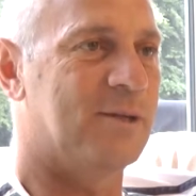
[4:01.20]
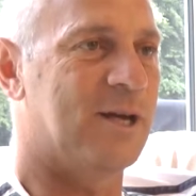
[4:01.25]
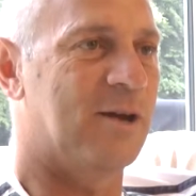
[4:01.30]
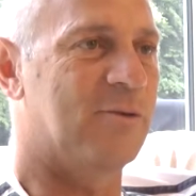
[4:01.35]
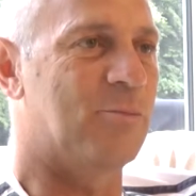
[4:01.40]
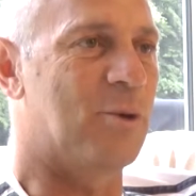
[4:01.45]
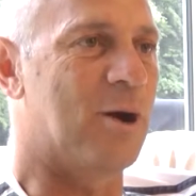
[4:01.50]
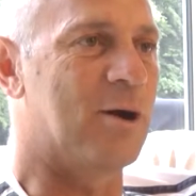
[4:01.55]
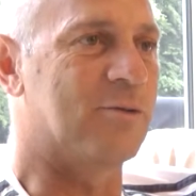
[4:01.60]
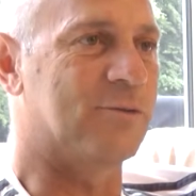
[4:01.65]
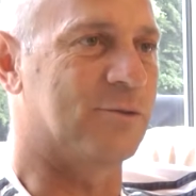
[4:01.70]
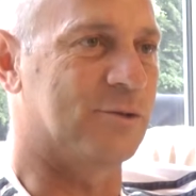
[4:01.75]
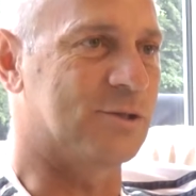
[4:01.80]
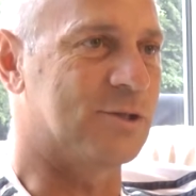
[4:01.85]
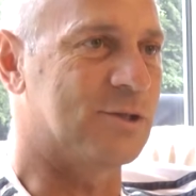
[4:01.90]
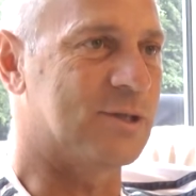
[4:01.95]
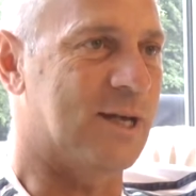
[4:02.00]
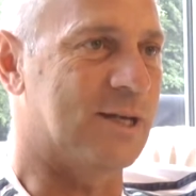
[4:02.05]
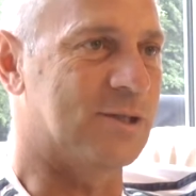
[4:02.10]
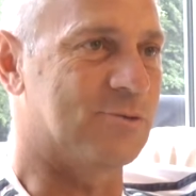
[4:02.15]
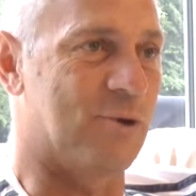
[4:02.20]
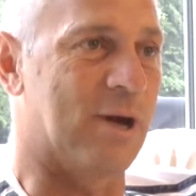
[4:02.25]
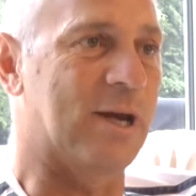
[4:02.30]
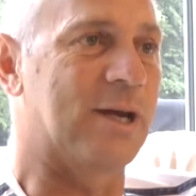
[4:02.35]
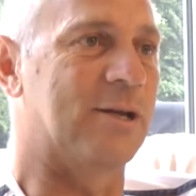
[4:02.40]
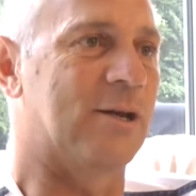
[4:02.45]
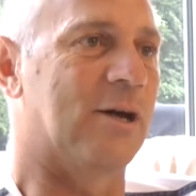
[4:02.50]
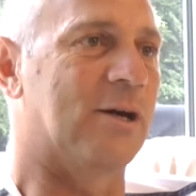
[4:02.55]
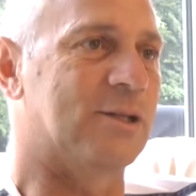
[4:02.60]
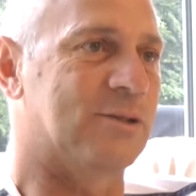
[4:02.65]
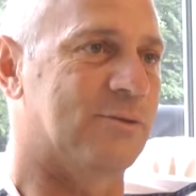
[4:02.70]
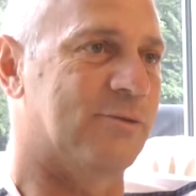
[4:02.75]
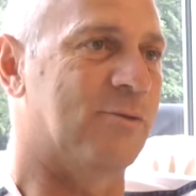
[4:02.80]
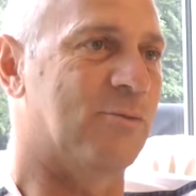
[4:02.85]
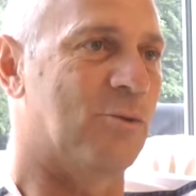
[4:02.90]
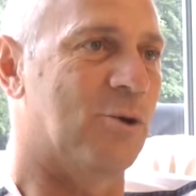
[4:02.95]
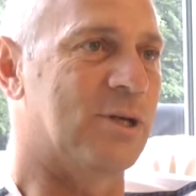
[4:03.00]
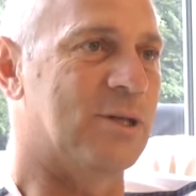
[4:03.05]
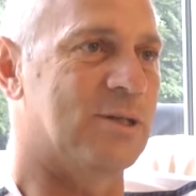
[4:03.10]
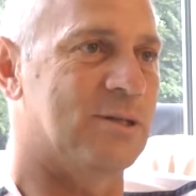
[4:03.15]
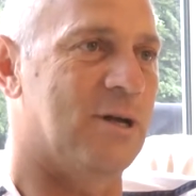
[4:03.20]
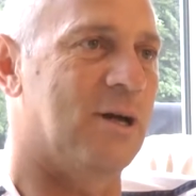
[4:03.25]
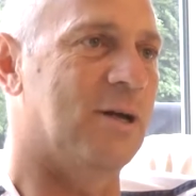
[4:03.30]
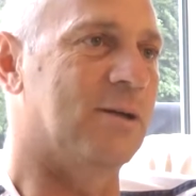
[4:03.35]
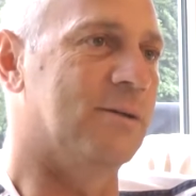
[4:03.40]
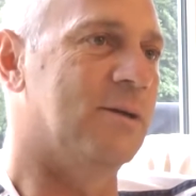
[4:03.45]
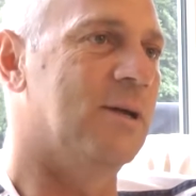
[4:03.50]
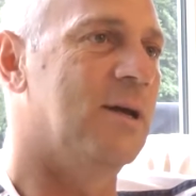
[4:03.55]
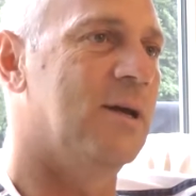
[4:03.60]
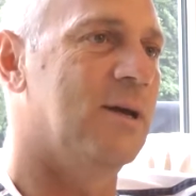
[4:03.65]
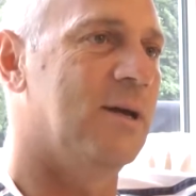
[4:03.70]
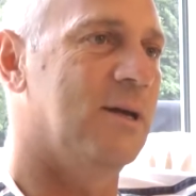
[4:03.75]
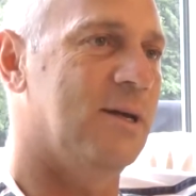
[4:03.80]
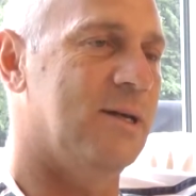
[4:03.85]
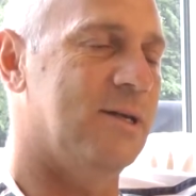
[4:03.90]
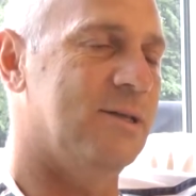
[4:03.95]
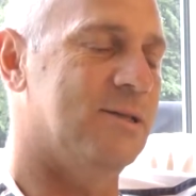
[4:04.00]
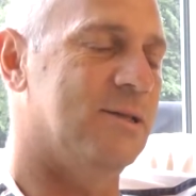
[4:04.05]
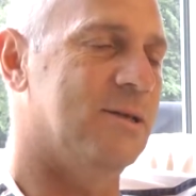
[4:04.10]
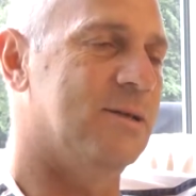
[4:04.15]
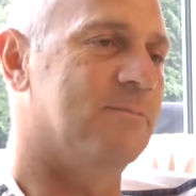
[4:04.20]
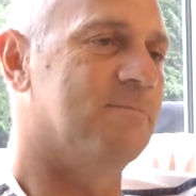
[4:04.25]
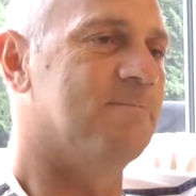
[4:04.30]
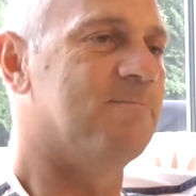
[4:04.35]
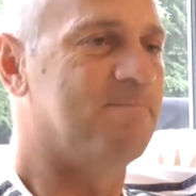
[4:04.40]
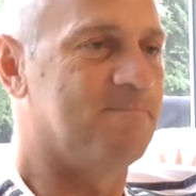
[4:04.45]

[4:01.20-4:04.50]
Dave Brailsford gets recognised for what he's done is that